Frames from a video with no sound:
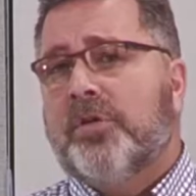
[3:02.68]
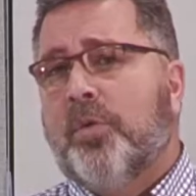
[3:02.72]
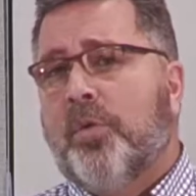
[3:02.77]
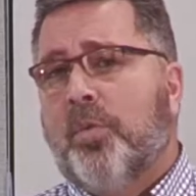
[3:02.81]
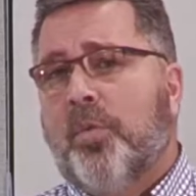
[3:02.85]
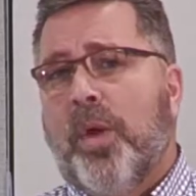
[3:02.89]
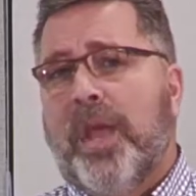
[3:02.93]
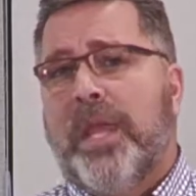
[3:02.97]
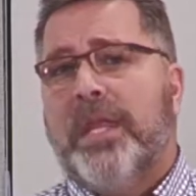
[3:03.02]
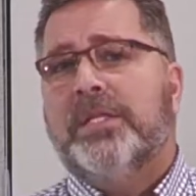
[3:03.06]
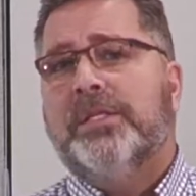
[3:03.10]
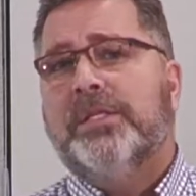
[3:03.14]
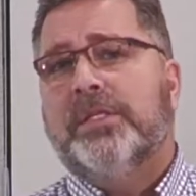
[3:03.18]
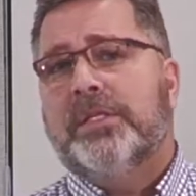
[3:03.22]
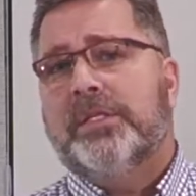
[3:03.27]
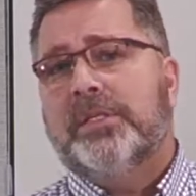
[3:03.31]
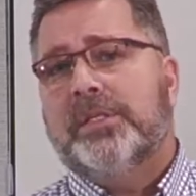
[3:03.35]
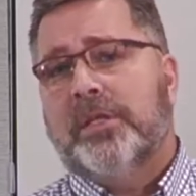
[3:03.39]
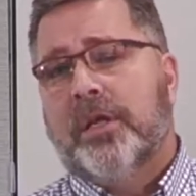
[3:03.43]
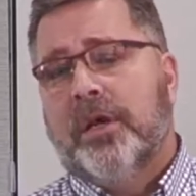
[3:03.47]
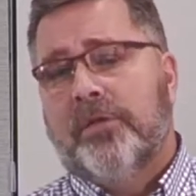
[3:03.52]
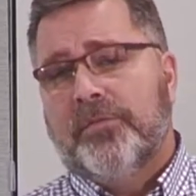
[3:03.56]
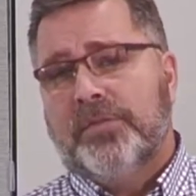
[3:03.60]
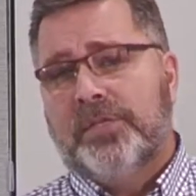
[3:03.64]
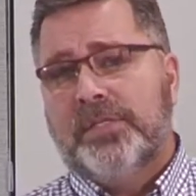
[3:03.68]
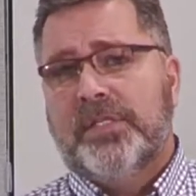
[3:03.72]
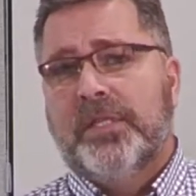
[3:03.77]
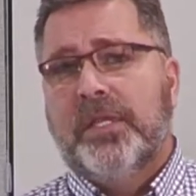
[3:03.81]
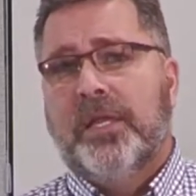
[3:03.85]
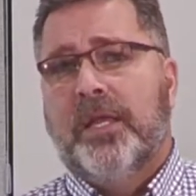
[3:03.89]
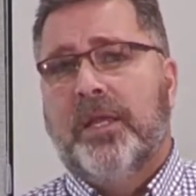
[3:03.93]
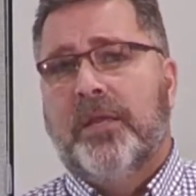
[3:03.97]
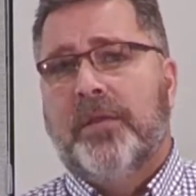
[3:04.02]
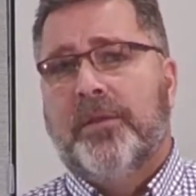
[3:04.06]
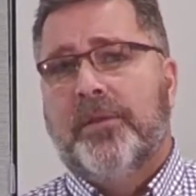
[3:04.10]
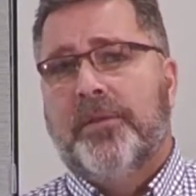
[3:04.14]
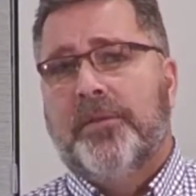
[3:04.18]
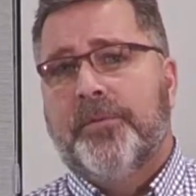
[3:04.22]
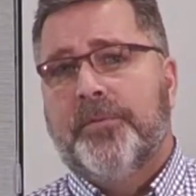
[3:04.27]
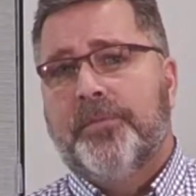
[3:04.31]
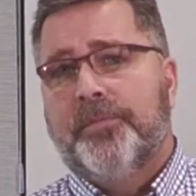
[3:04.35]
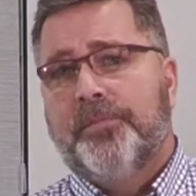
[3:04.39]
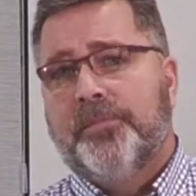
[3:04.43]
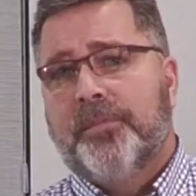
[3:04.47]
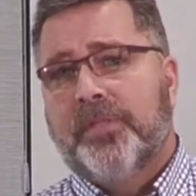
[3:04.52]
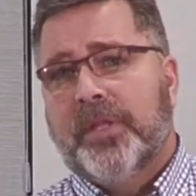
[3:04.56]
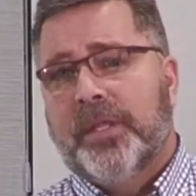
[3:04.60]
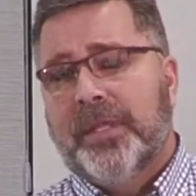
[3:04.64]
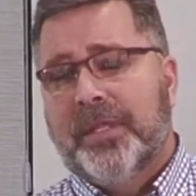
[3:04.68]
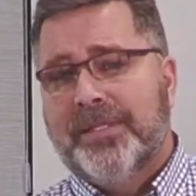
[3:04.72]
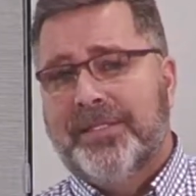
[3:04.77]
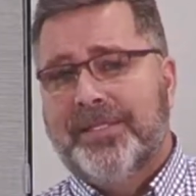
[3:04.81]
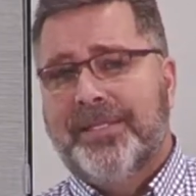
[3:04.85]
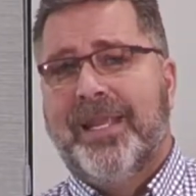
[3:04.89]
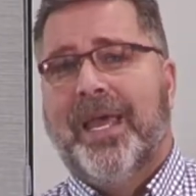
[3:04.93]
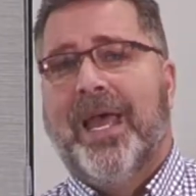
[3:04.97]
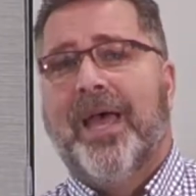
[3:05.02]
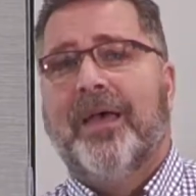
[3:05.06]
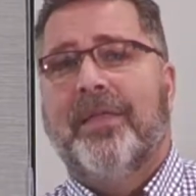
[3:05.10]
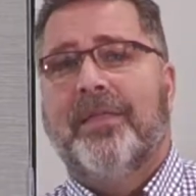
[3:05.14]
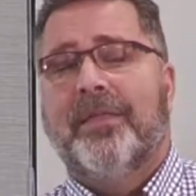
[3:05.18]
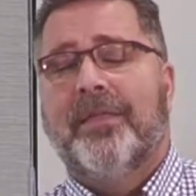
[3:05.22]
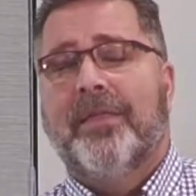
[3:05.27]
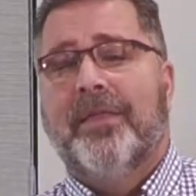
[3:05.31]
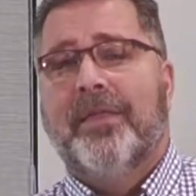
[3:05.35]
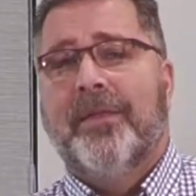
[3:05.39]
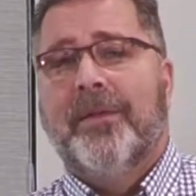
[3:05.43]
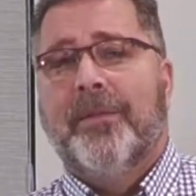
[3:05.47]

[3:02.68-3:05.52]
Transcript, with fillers: the wages of sin is death.